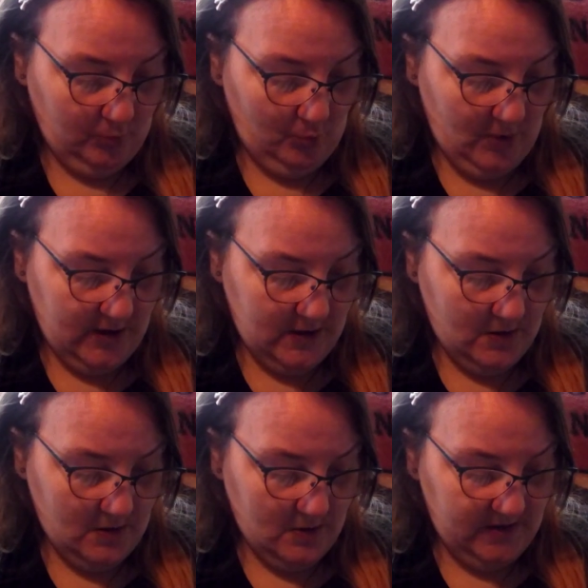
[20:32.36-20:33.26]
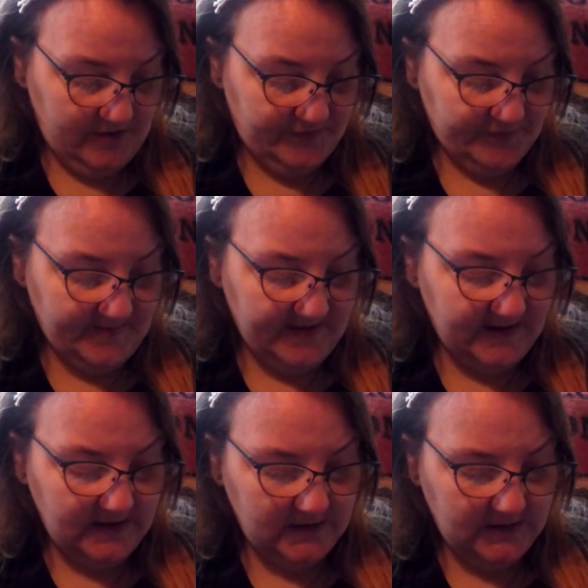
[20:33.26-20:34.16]
Where is my
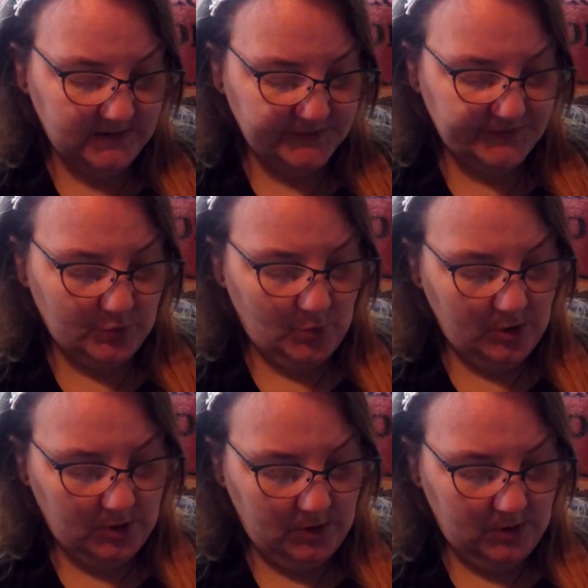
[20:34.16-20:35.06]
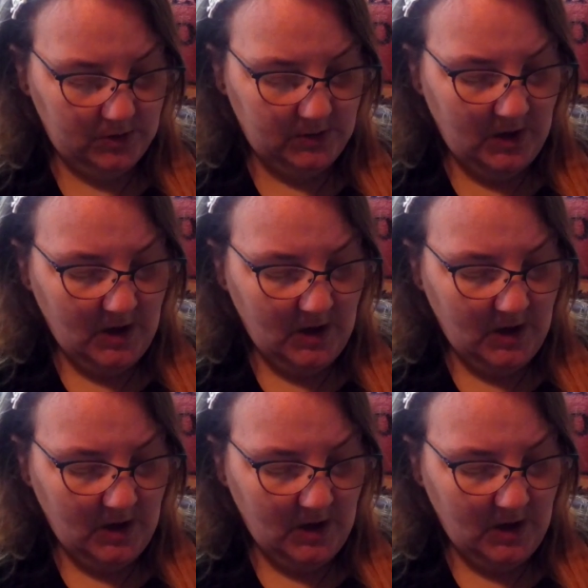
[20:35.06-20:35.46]
next one?